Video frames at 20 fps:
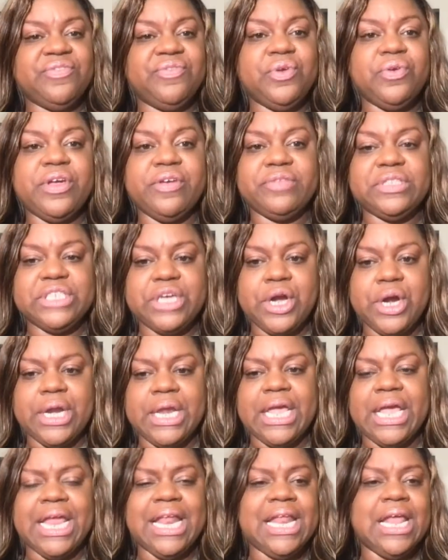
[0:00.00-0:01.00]
if you have tuned
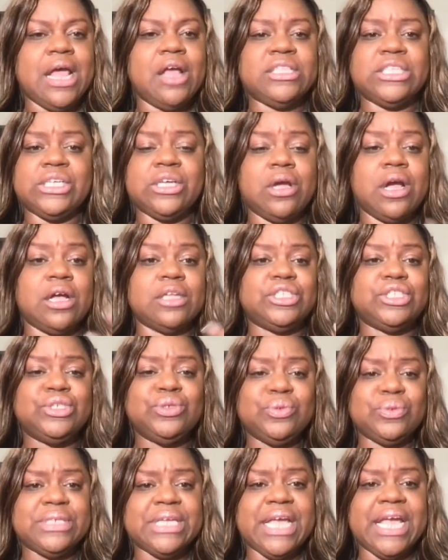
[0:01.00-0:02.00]

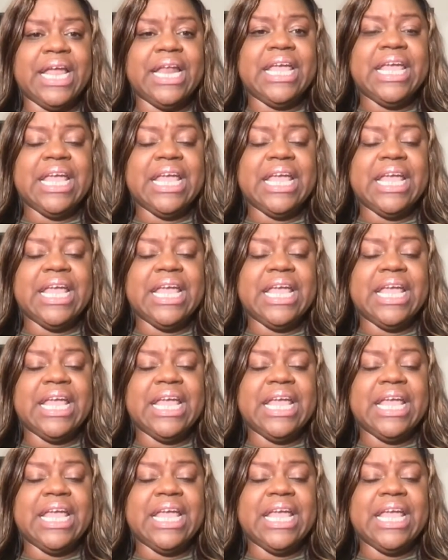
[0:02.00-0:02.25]
in,